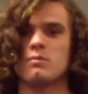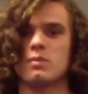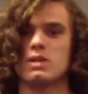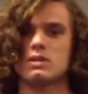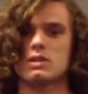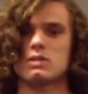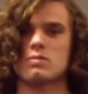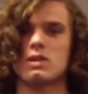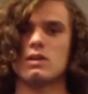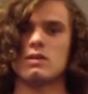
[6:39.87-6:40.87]
Basic
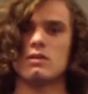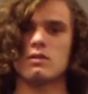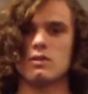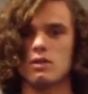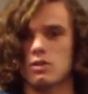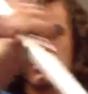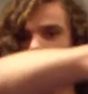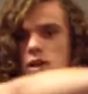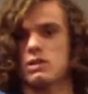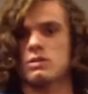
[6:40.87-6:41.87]
spin,
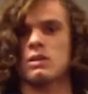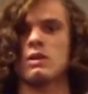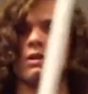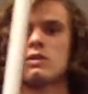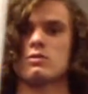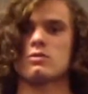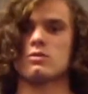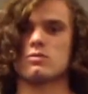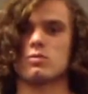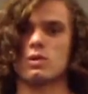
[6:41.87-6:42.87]
across. So
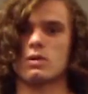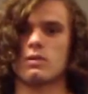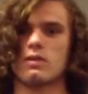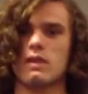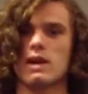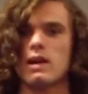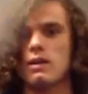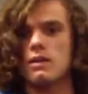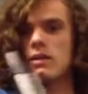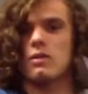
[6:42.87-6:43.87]
just work with
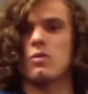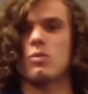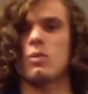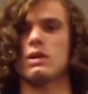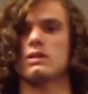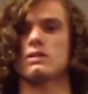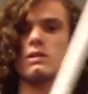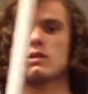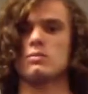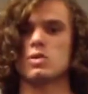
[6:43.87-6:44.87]
that, one
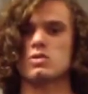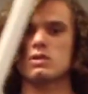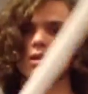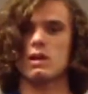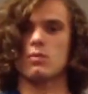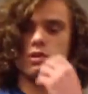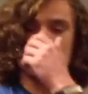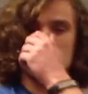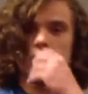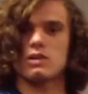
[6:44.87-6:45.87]
solid motion. And once
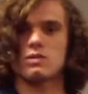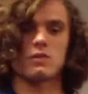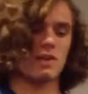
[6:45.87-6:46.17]
you're across over